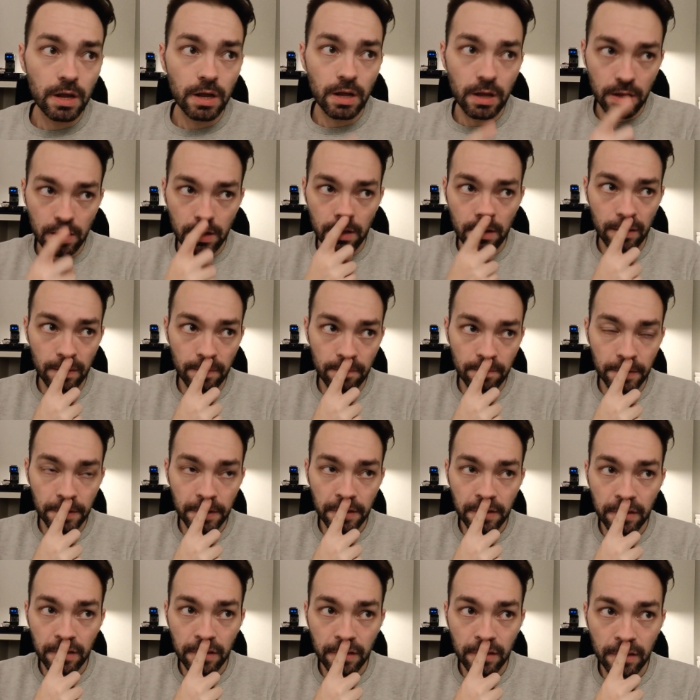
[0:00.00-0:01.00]

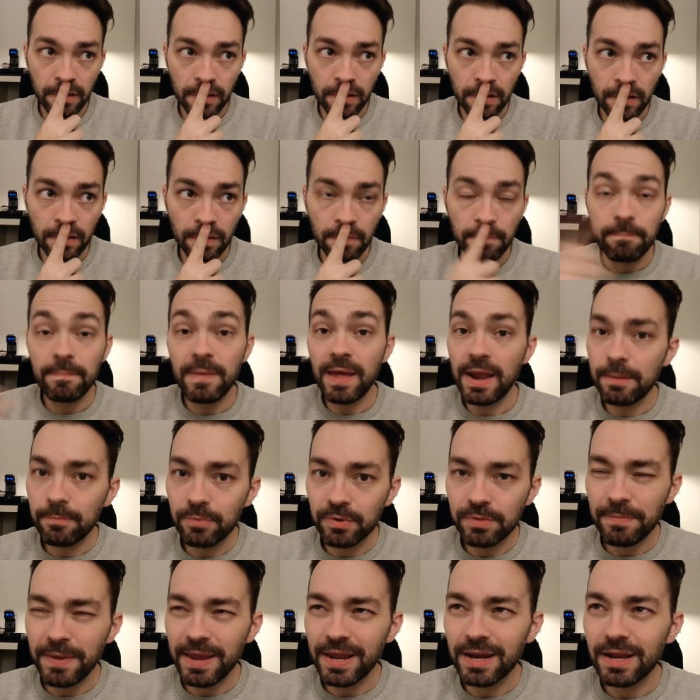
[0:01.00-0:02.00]
Met up
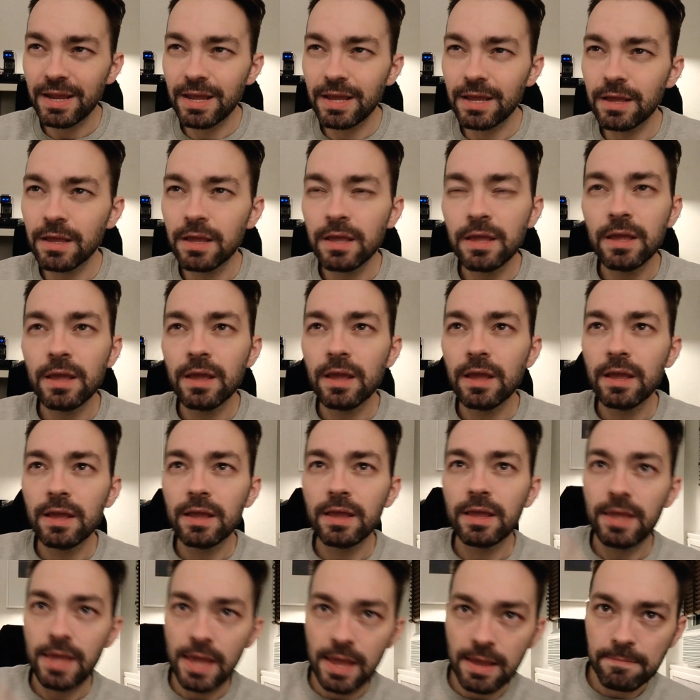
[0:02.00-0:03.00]
with Amanda,
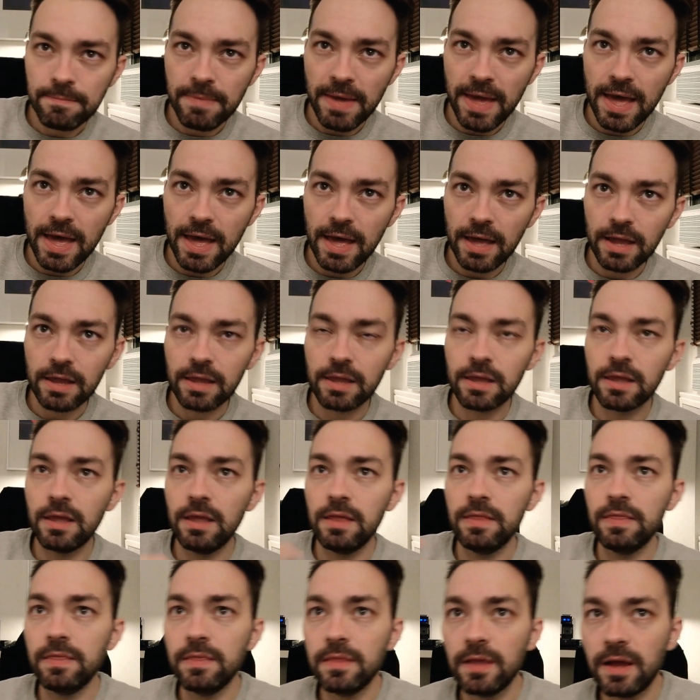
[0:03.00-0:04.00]
came back,
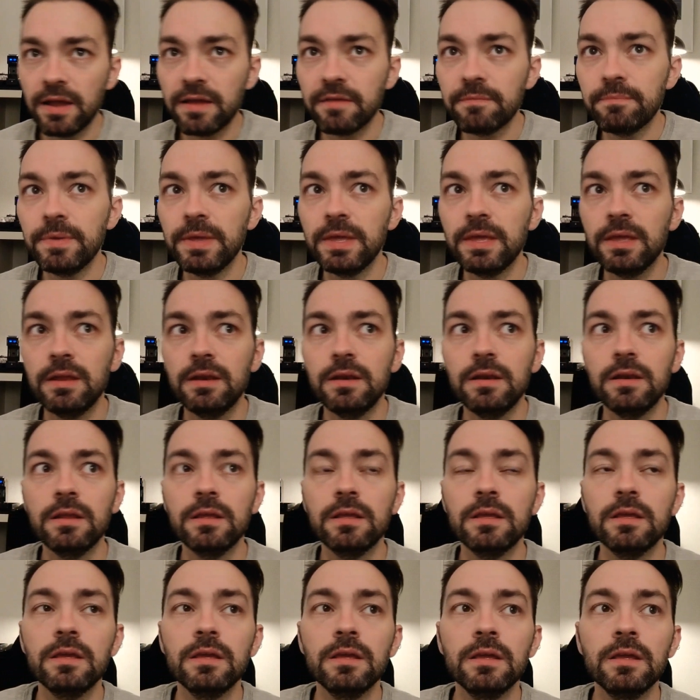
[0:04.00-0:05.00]
and I've been
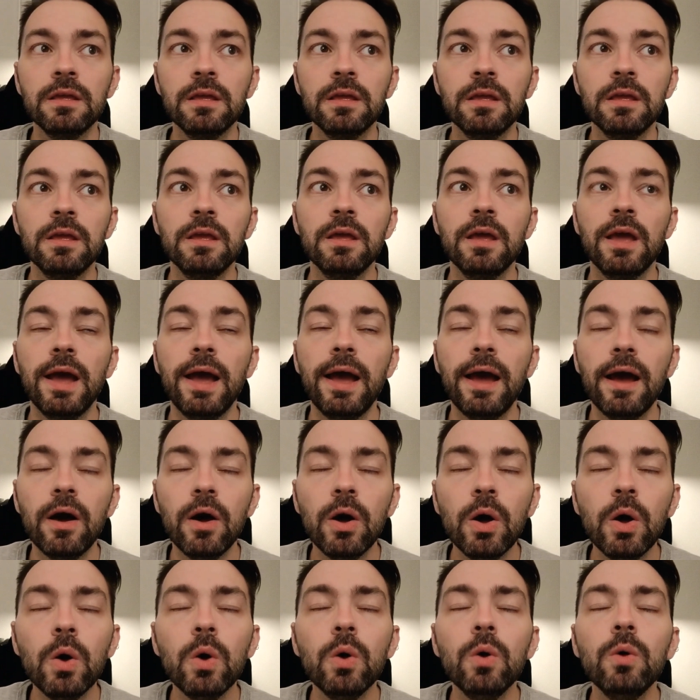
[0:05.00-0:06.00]
at
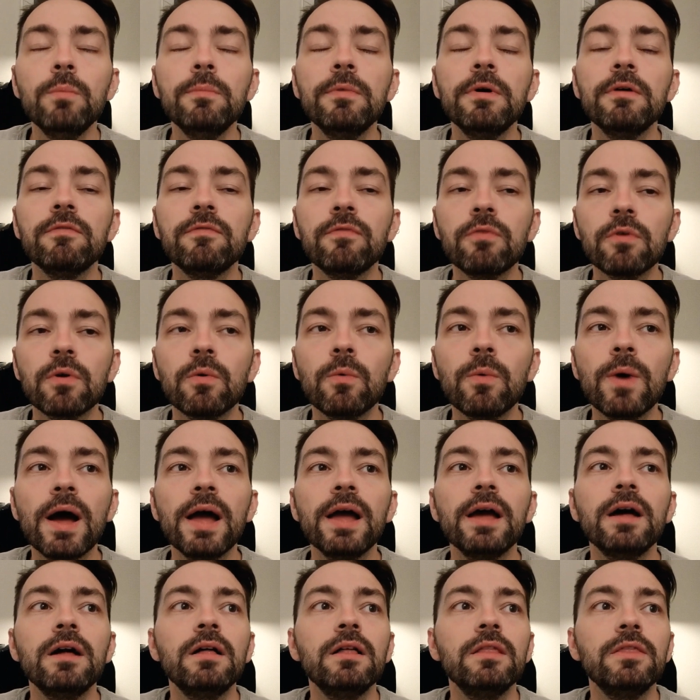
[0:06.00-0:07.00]
home for a
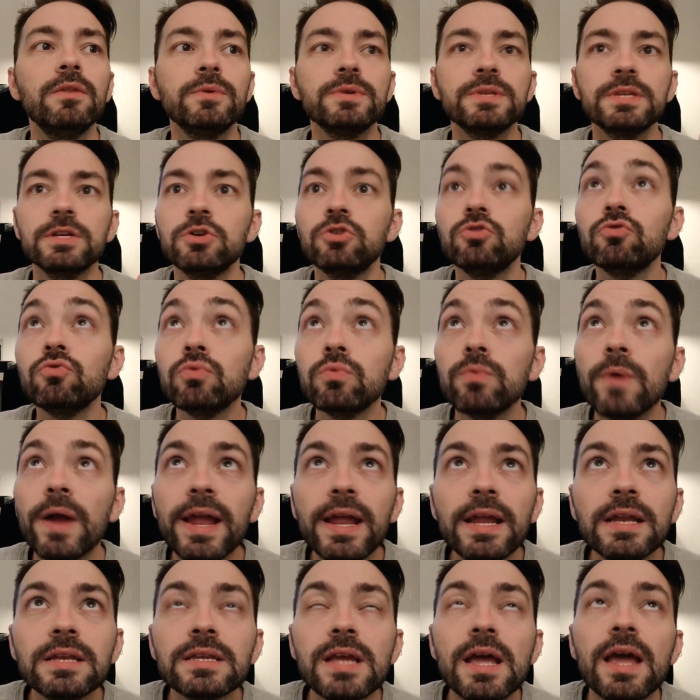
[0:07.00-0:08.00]
while.
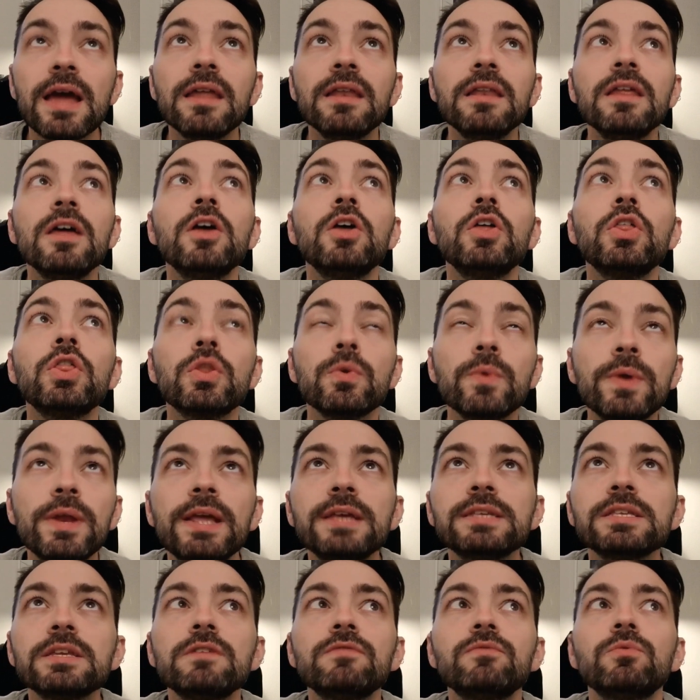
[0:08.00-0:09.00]
I had 3
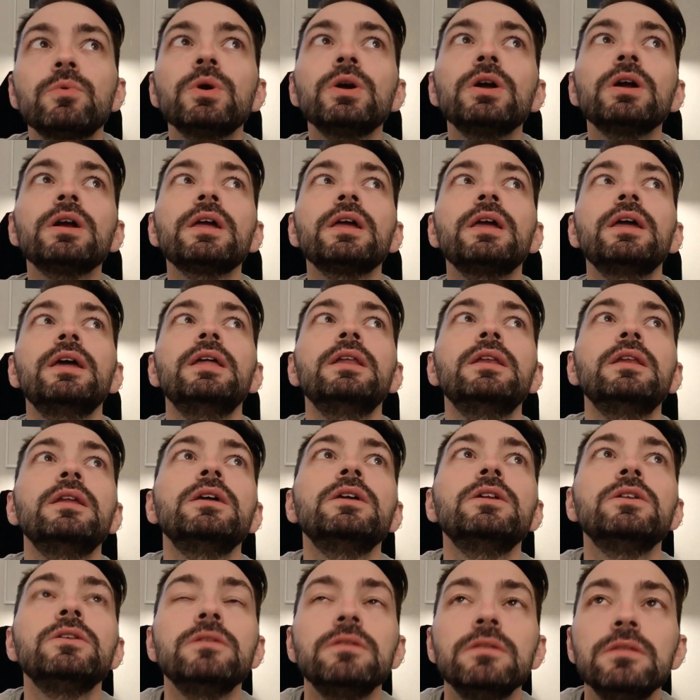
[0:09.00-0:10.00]
days off work and
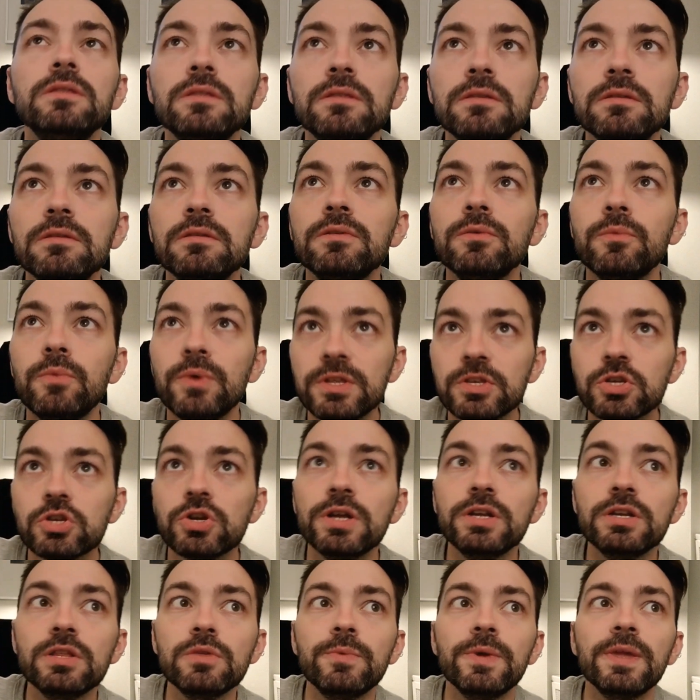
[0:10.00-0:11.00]
went
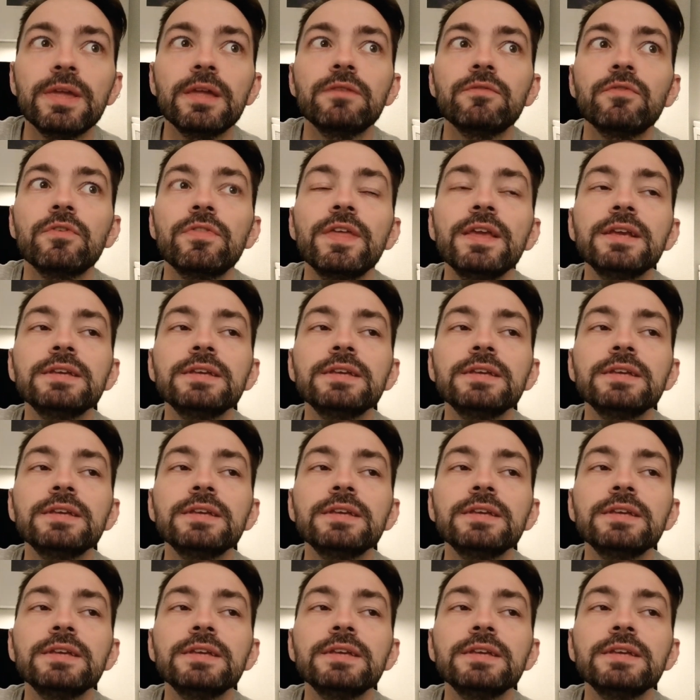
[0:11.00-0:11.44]
straight into the weekend for